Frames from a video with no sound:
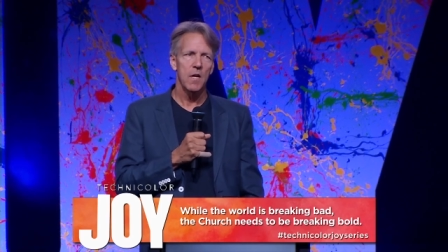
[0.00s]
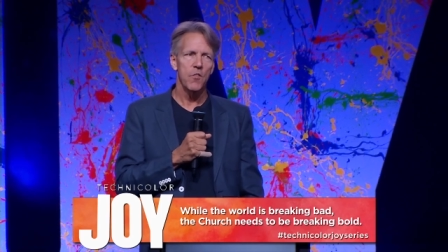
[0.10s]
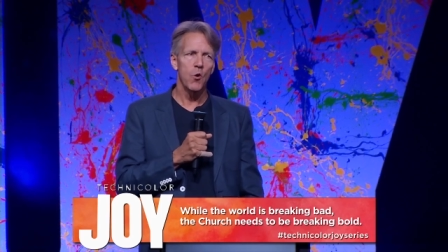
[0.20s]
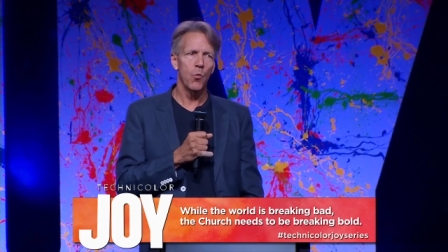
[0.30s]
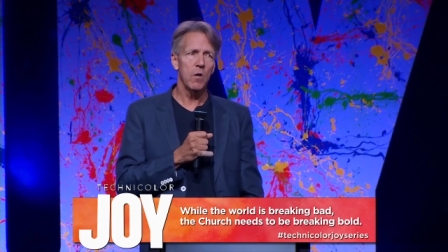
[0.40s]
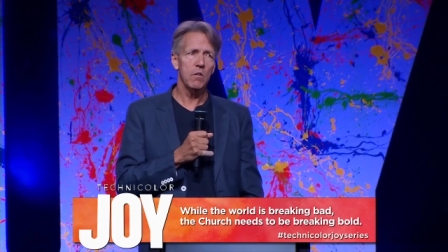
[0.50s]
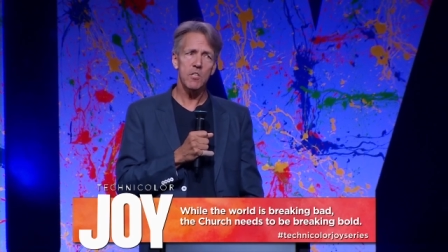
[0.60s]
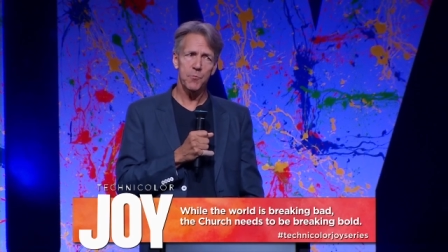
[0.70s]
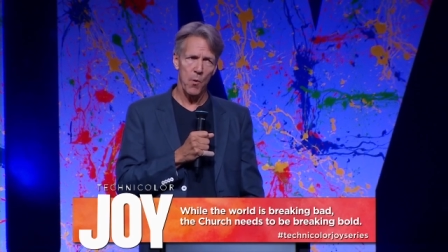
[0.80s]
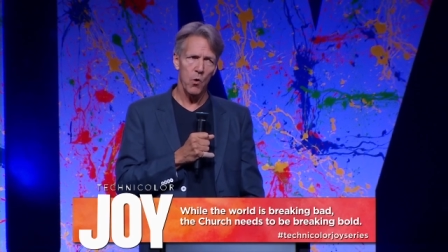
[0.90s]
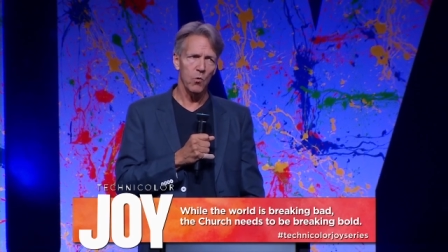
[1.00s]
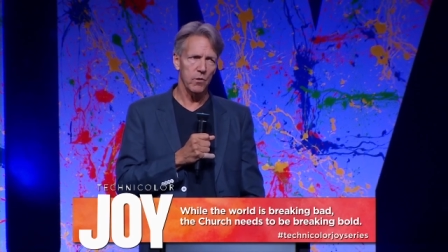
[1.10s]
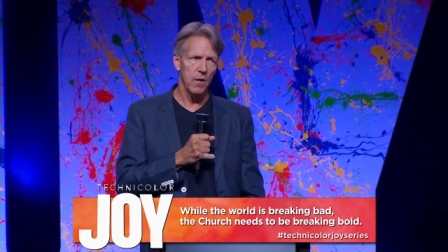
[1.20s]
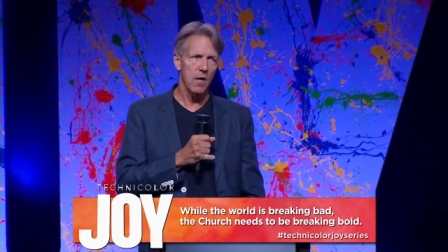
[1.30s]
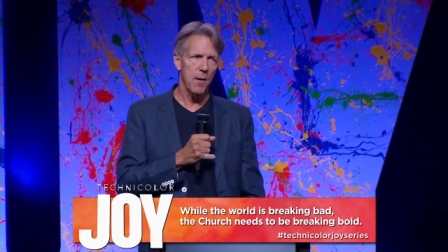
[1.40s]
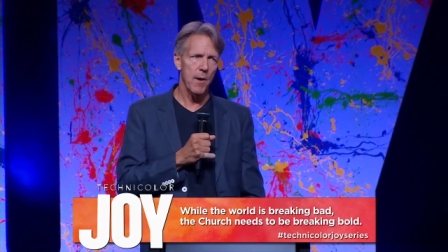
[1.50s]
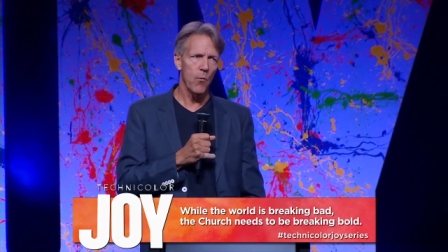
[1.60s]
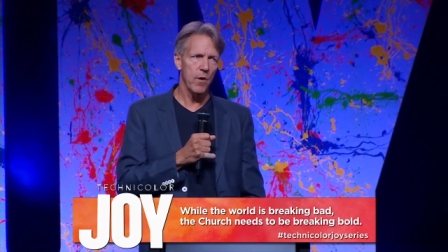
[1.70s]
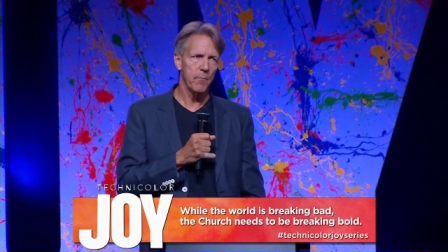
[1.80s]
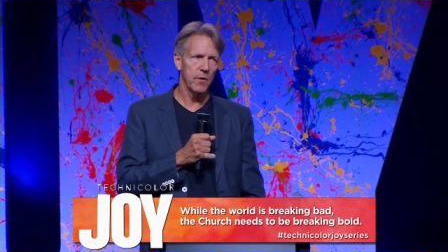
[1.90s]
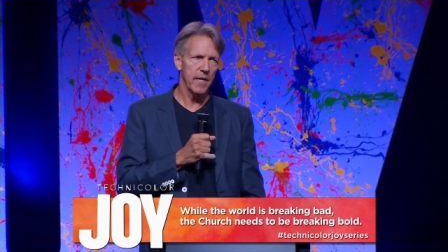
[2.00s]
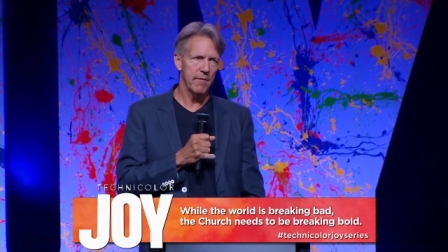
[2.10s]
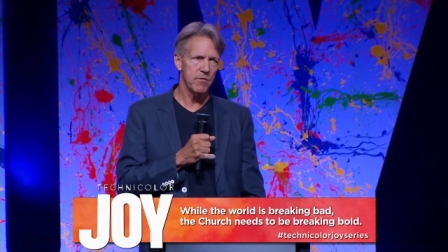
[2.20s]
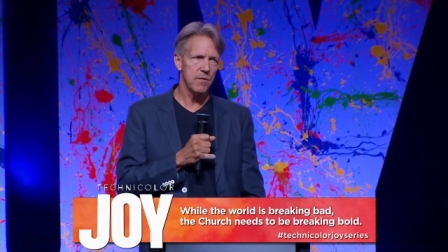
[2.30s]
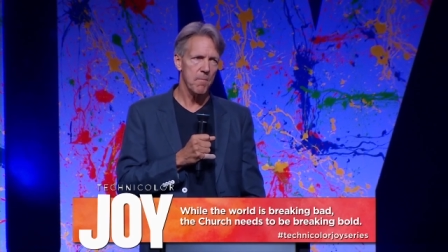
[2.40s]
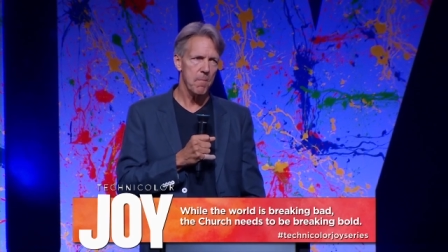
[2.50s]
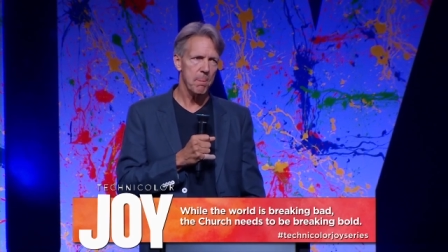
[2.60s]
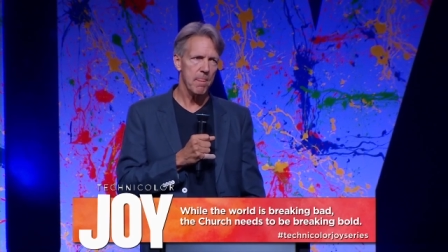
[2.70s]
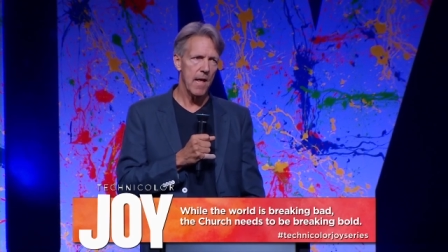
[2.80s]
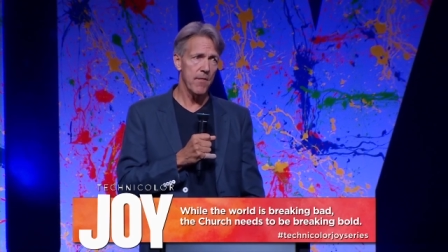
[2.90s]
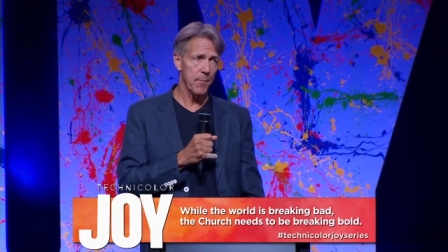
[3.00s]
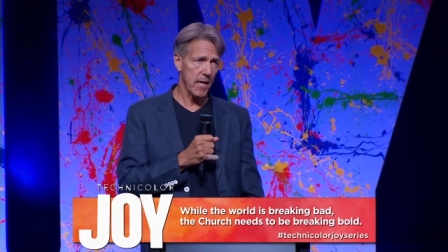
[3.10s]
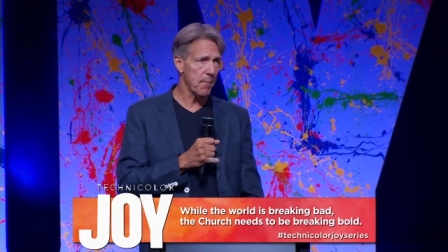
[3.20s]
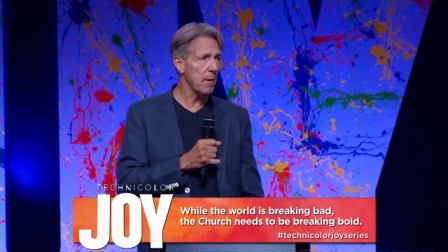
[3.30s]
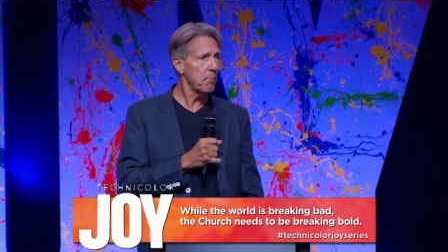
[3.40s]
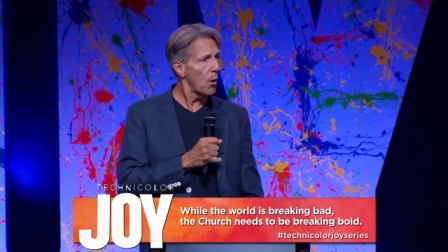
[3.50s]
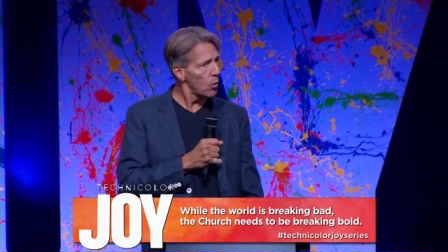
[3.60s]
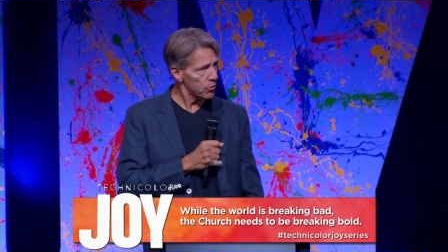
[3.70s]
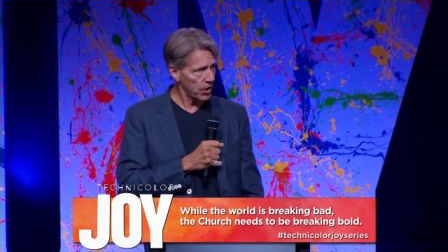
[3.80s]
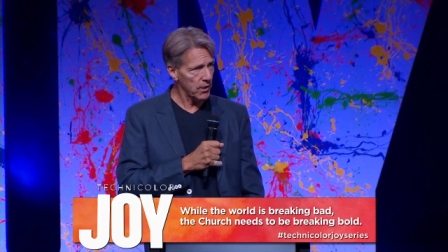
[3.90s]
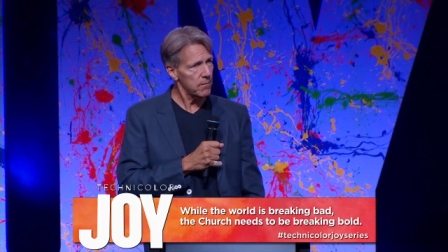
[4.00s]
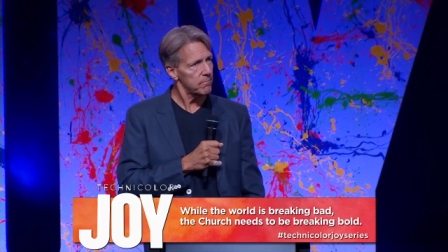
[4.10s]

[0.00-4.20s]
The world is bold about what it believes, and they're becoming bolder.